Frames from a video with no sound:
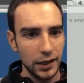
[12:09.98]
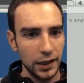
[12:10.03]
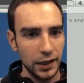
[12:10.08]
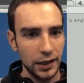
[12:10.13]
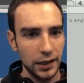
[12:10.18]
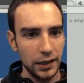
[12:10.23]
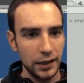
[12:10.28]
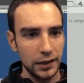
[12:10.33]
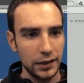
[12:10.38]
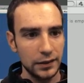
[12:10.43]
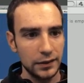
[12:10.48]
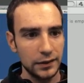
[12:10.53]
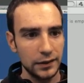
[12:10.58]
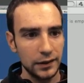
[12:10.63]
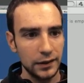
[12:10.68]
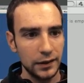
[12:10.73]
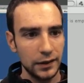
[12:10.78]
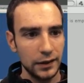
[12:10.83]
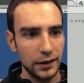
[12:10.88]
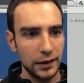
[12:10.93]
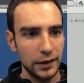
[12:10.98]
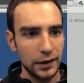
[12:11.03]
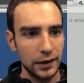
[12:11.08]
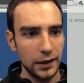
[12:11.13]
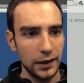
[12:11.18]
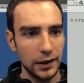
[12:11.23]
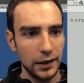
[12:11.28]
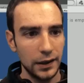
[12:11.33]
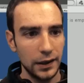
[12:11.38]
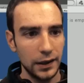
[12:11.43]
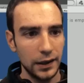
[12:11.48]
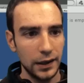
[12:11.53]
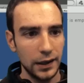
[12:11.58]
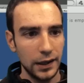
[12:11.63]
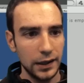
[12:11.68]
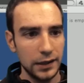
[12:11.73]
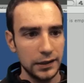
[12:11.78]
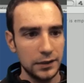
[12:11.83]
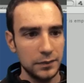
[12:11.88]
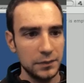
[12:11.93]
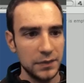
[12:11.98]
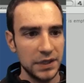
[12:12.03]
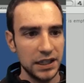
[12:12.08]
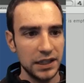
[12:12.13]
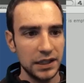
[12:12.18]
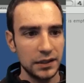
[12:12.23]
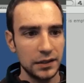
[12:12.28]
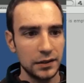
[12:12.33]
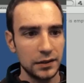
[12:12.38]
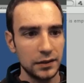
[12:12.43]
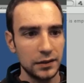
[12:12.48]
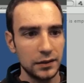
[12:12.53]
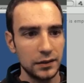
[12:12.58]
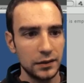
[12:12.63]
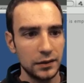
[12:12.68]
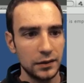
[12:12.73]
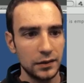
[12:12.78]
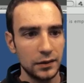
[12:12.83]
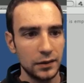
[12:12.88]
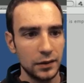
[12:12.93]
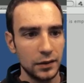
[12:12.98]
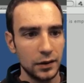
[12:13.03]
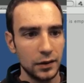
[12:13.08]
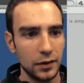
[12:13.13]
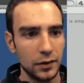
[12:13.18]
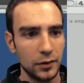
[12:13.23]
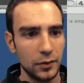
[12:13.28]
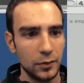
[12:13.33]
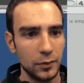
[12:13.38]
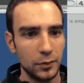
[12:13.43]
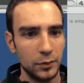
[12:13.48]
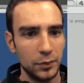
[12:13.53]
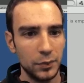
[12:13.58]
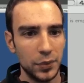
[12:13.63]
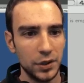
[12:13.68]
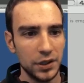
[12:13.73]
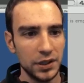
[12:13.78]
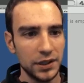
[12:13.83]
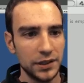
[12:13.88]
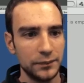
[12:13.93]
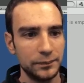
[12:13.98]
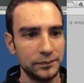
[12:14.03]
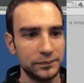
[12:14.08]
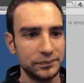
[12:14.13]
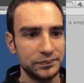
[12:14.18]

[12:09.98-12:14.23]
and enemy bullet.